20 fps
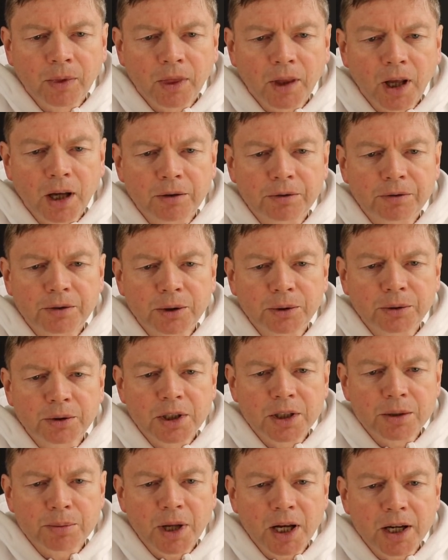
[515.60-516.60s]
They have filled
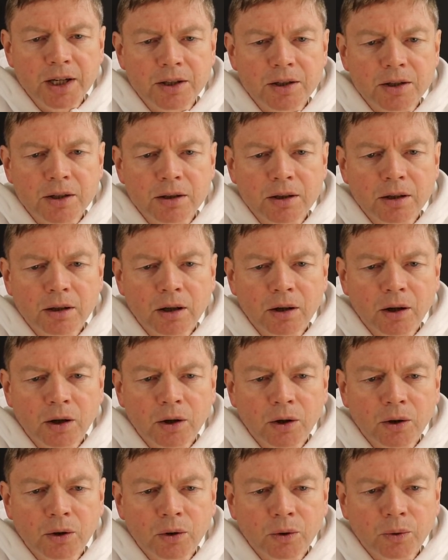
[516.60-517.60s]
this place
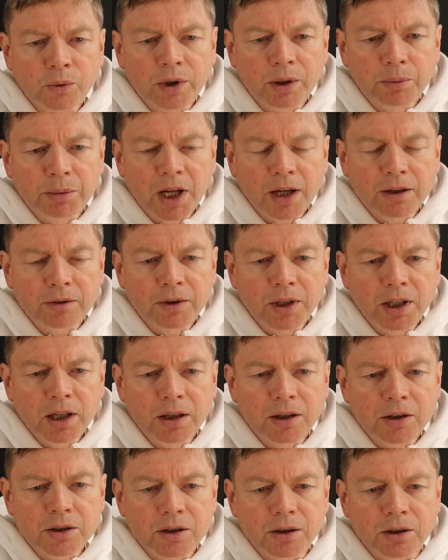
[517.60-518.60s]
with the blood of the
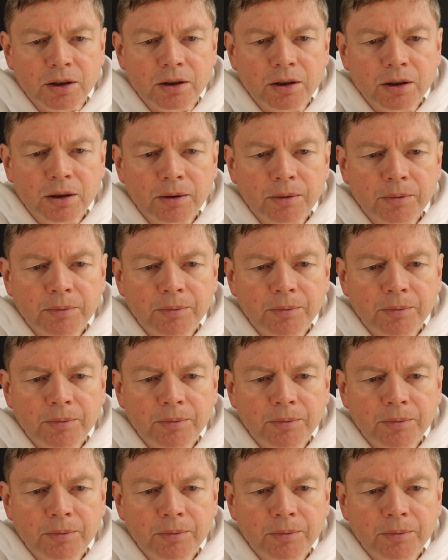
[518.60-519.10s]
innocent.